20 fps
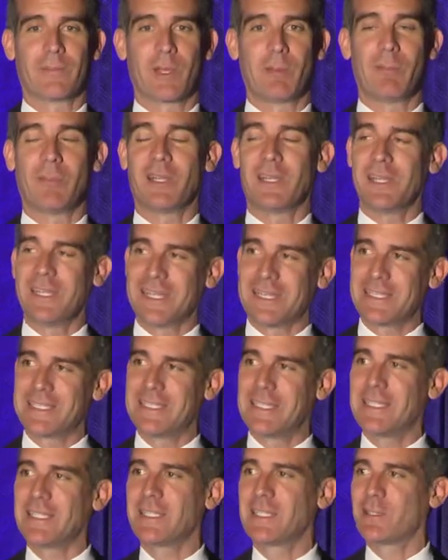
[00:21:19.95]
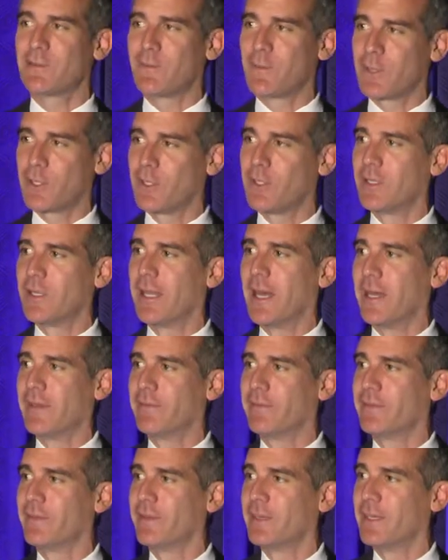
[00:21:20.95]
but it exists for the good
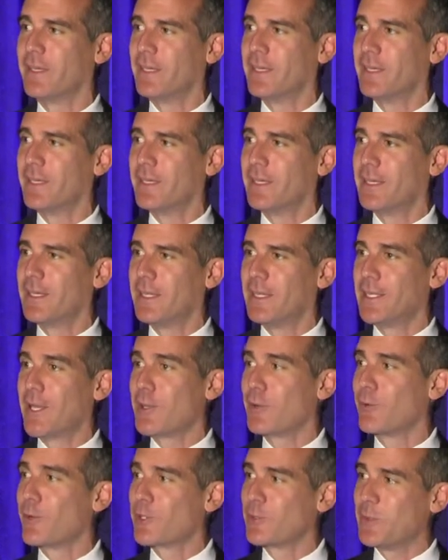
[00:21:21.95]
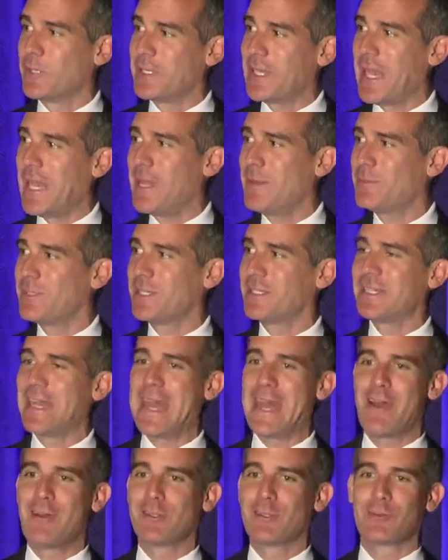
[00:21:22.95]
life. In other words, we came to
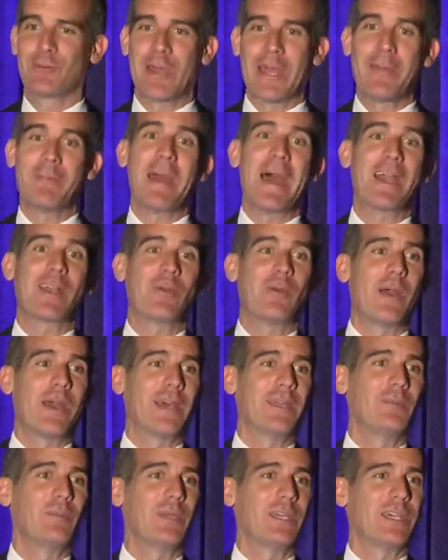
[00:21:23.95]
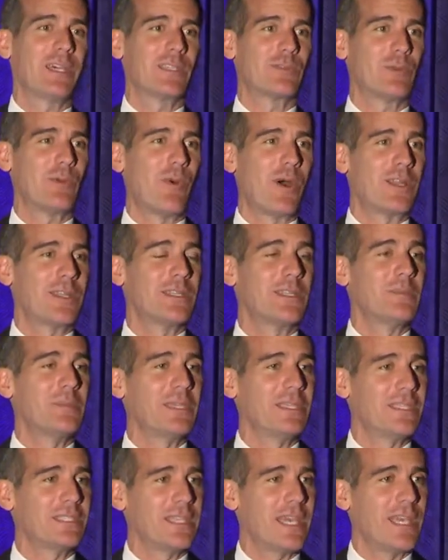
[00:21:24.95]
towns way back when because we wanted to be
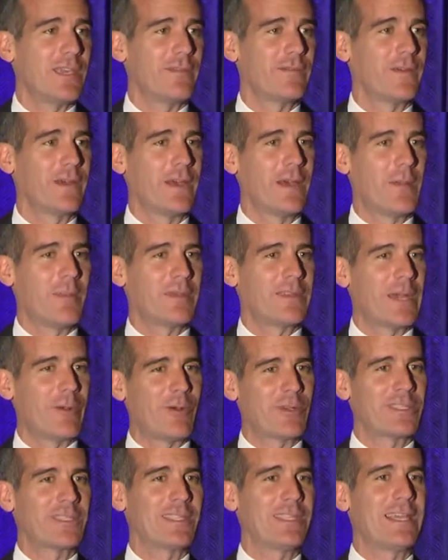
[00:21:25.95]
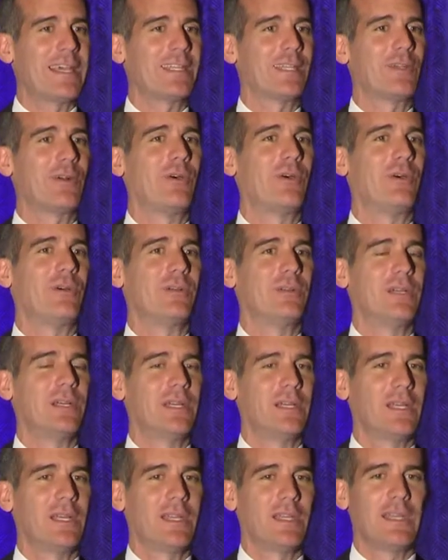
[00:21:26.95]
safe, but that wasn't the end goal.
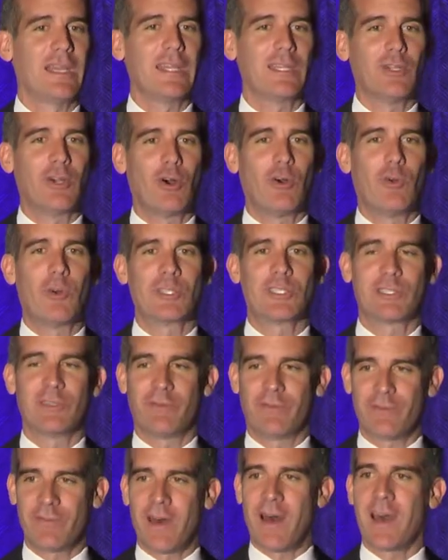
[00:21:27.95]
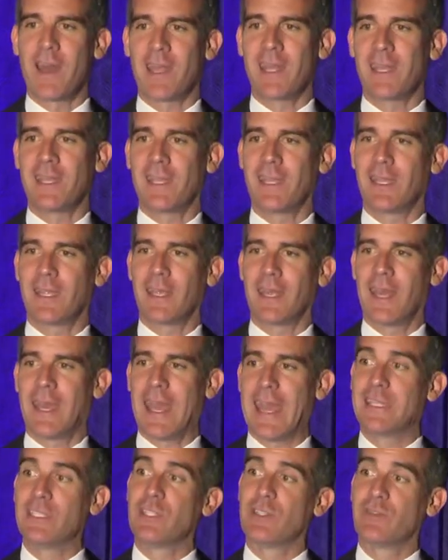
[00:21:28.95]
The end goal was to find
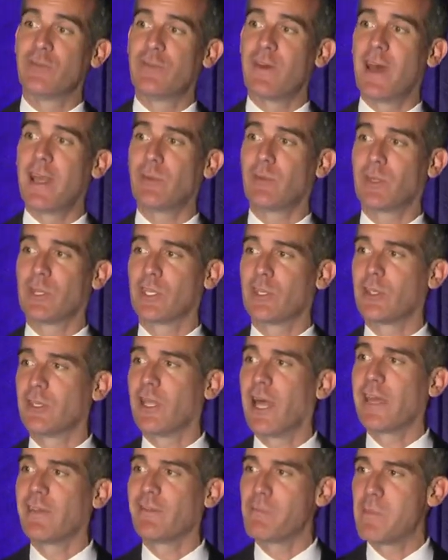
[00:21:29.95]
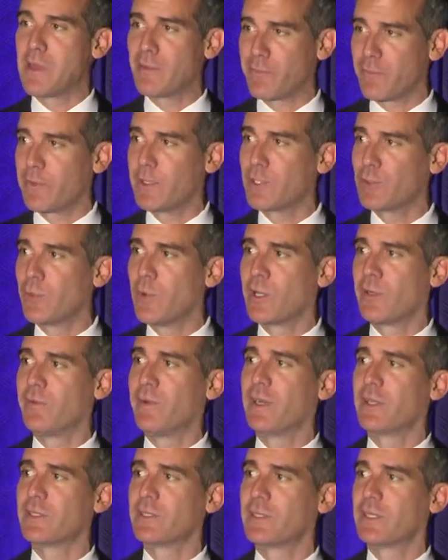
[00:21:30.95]
and to define what the good life meant for each one of
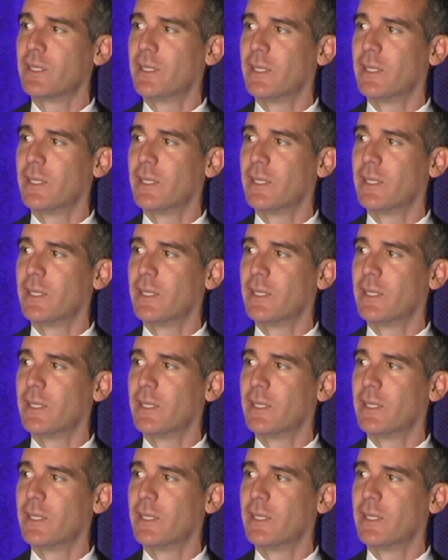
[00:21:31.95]
us,